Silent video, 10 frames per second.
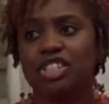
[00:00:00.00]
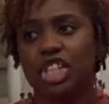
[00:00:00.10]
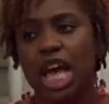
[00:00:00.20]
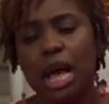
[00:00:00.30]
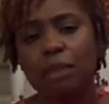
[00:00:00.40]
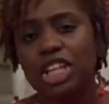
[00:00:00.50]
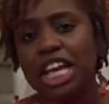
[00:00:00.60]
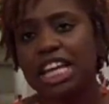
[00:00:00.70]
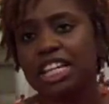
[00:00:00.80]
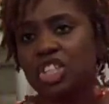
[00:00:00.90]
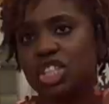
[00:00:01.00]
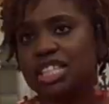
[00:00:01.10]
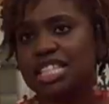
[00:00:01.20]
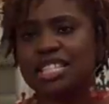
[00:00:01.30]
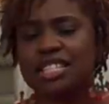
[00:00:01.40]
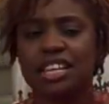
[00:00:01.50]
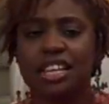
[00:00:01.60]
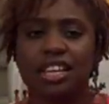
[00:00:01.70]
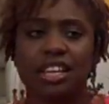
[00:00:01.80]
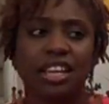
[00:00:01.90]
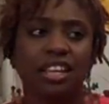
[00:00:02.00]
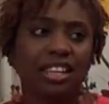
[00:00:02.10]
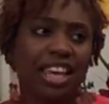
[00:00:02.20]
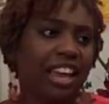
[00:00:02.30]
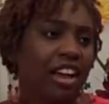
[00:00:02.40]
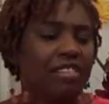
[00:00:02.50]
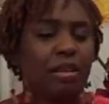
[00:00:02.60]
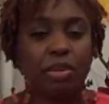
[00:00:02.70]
job changes, layoff.